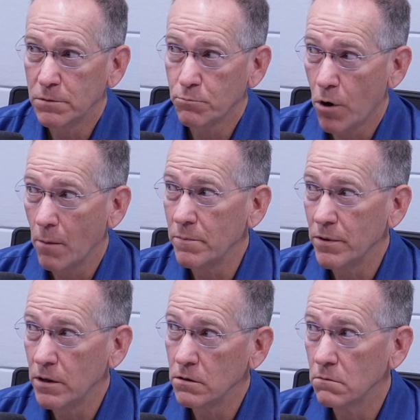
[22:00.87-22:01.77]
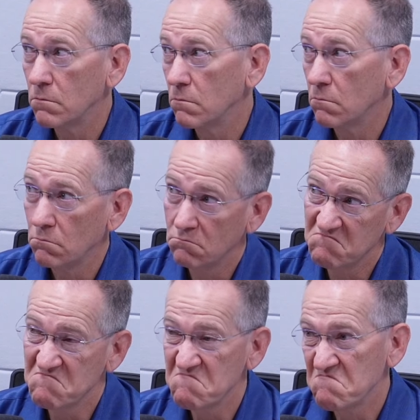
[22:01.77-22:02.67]
it's probably been,
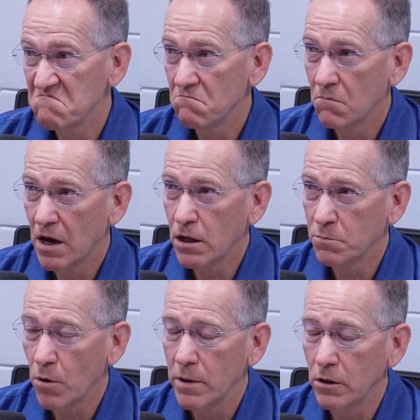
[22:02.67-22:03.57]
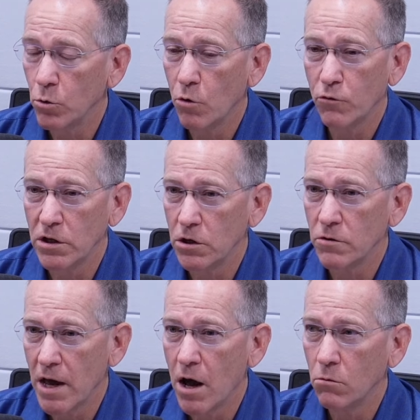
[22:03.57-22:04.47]
I guess, probably a little over a
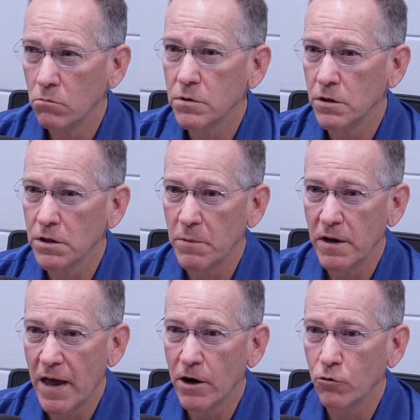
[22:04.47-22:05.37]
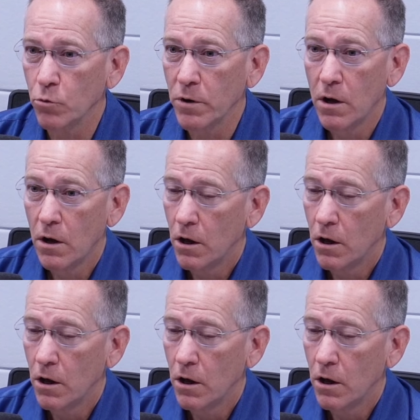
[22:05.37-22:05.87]
year now since I've been in that group.